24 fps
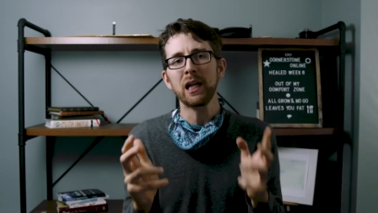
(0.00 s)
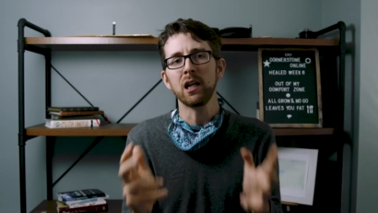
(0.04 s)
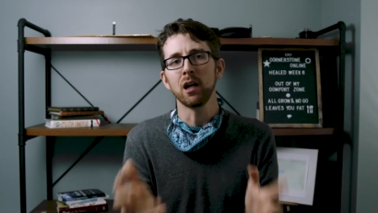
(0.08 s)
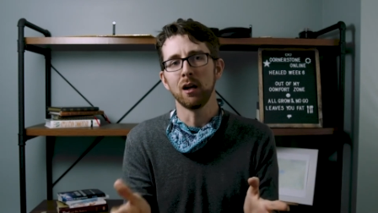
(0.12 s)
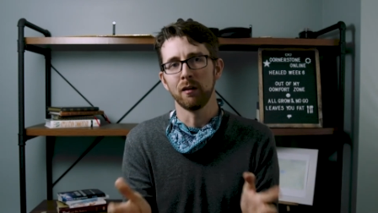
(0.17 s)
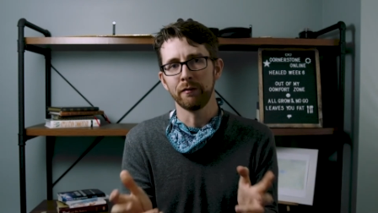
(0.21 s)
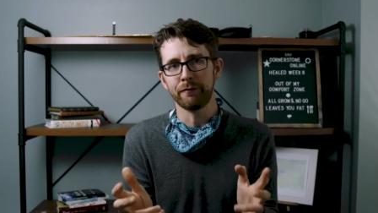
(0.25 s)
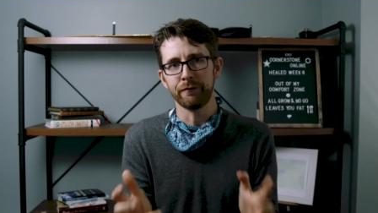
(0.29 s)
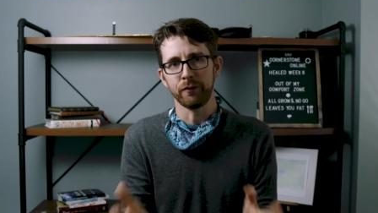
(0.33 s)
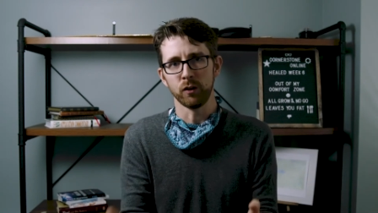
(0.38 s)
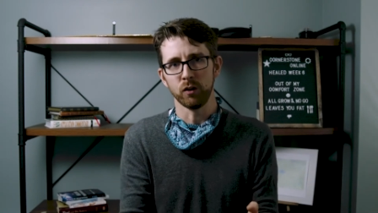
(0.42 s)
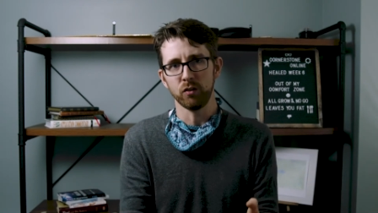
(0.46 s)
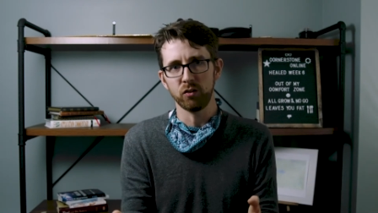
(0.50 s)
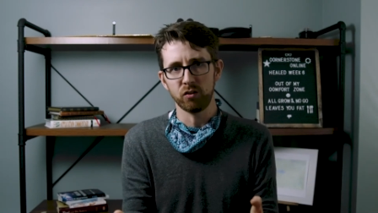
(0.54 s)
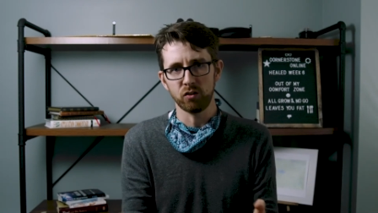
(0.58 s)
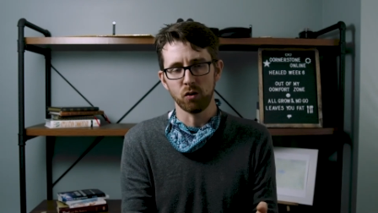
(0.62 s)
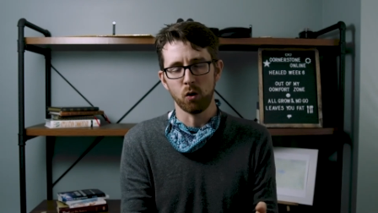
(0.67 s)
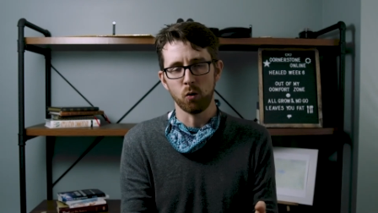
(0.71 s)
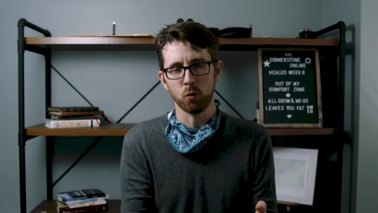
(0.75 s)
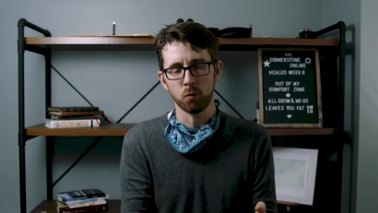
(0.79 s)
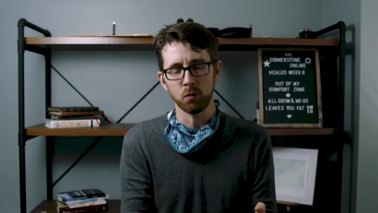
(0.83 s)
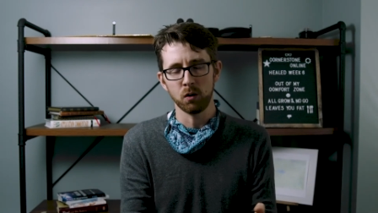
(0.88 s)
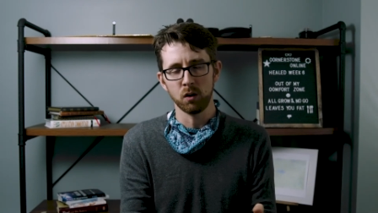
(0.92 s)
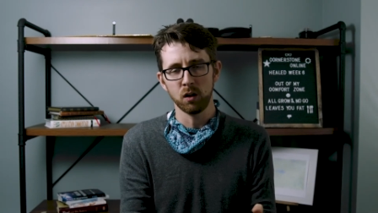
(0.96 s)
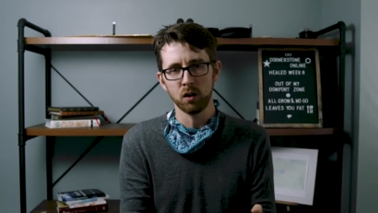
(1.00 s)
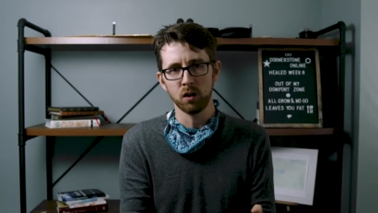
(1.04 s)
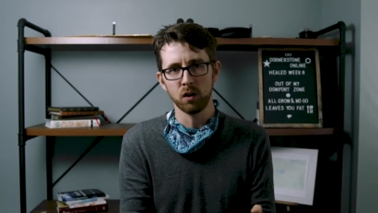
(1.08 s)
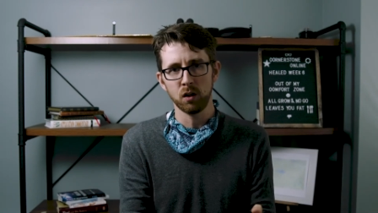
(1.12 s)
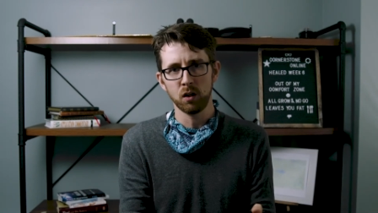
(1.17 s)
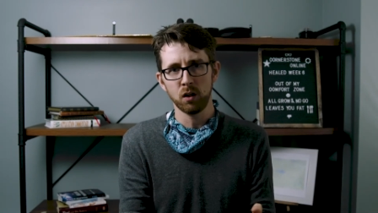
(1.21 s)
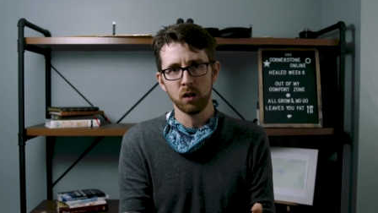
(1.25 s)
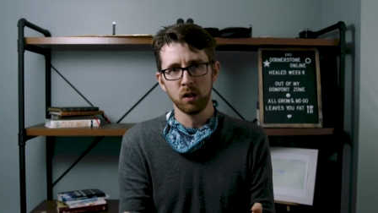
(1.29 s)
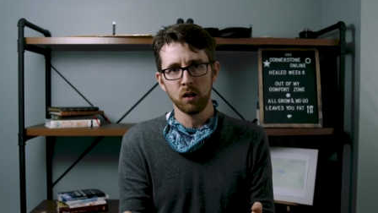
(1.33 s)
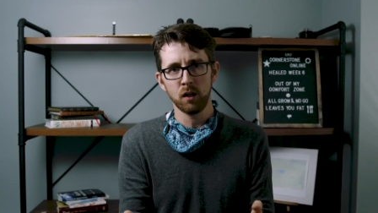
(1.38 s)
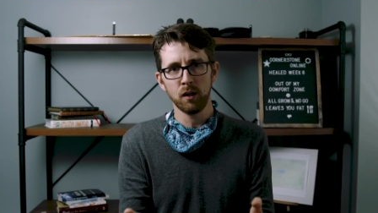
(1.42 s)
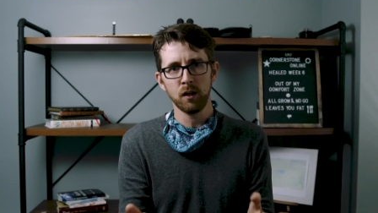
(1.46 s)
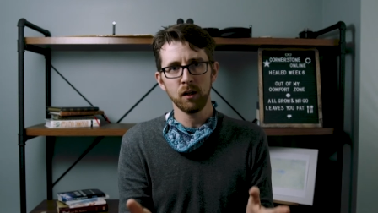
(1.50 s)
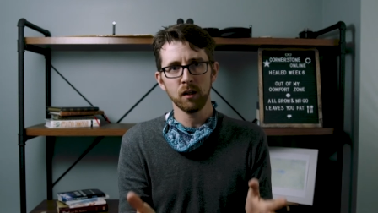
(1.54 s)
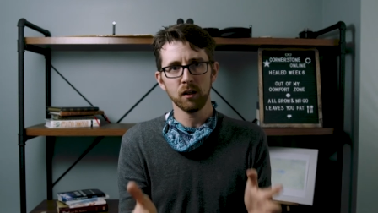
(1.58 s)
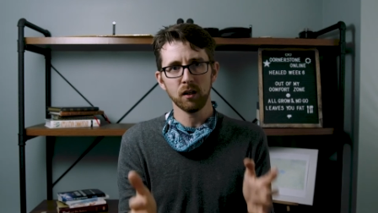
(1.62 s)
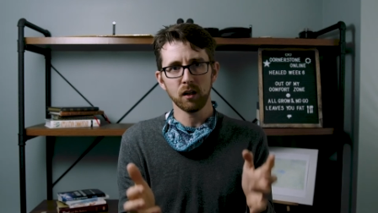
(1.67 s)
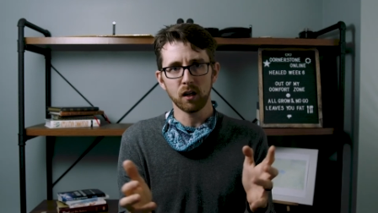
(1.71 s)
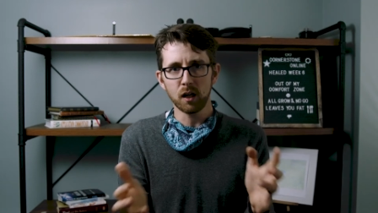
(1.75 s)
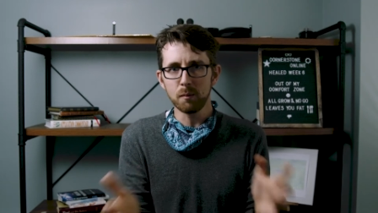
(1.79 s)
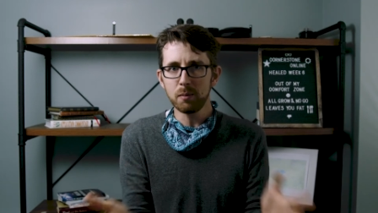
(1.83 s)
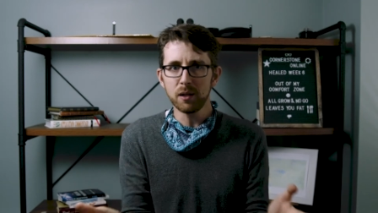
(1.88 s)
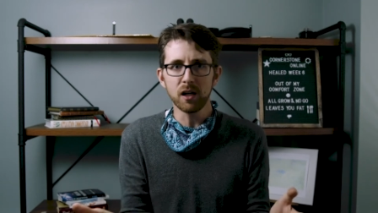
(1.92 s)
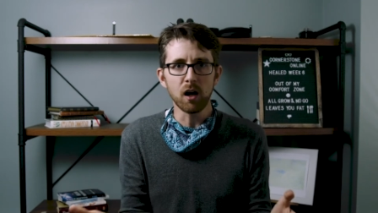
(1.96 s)
comfort zone
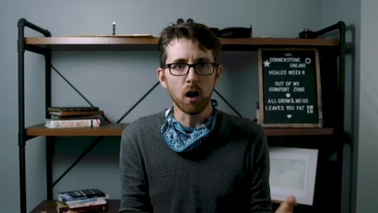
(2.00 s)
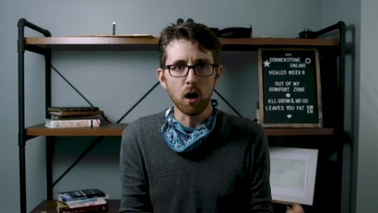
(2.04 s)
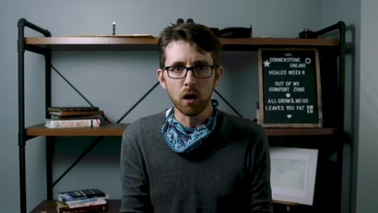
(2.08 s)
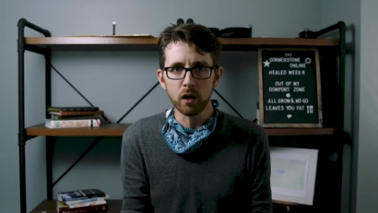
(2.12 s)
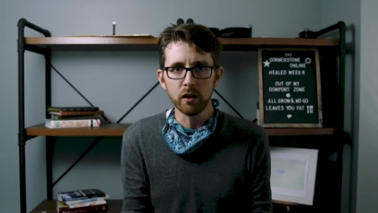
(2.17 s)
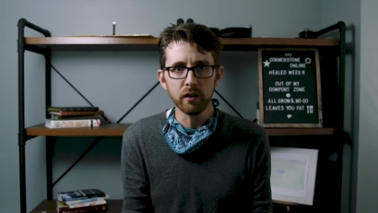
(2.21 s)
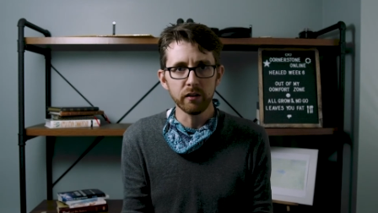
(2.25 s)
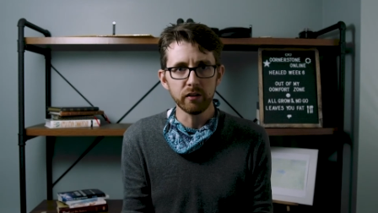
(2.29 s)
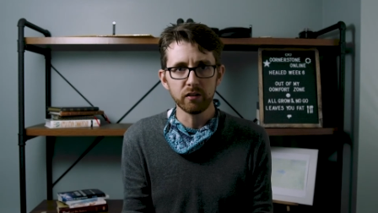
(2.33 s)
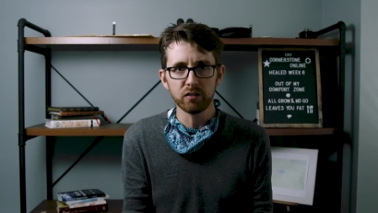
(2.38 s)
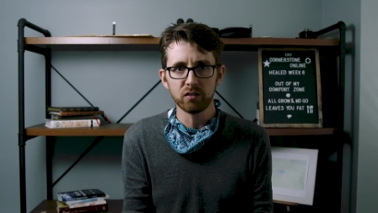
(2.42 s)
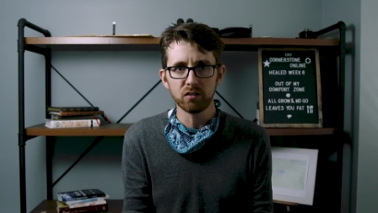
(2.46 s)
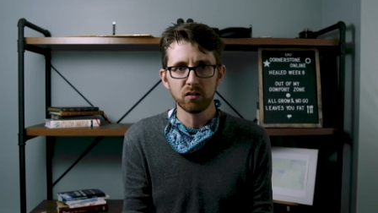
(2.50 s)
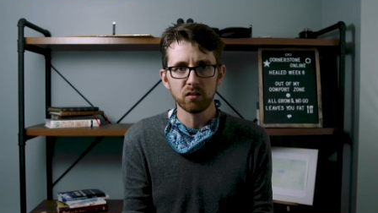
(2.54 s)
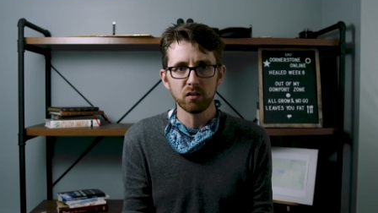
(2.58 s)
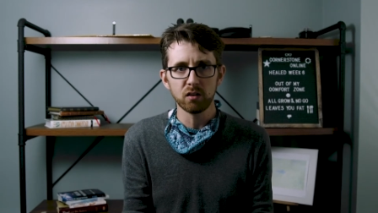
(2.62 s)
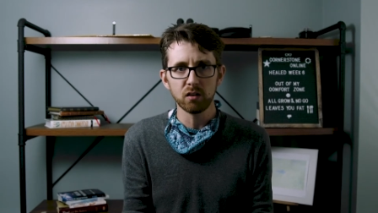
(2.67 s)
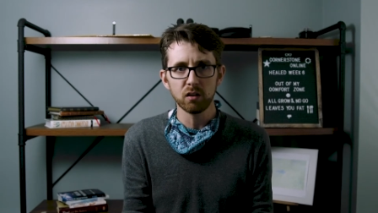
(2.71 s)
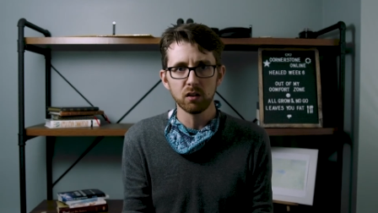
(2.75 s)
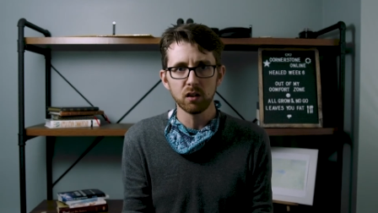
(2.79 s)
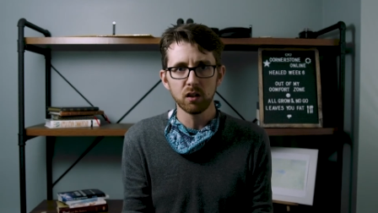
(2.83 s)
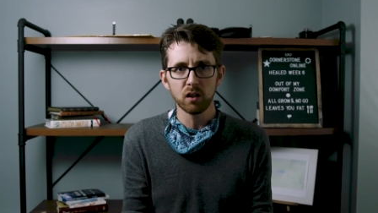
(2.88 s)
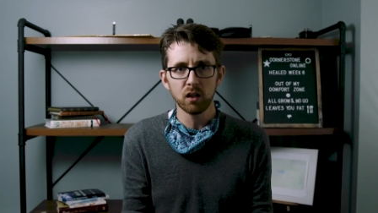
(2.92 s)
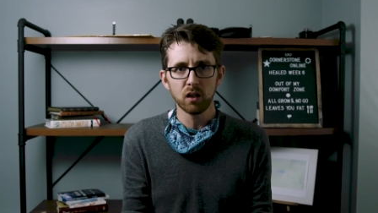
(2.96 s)
can I be honest?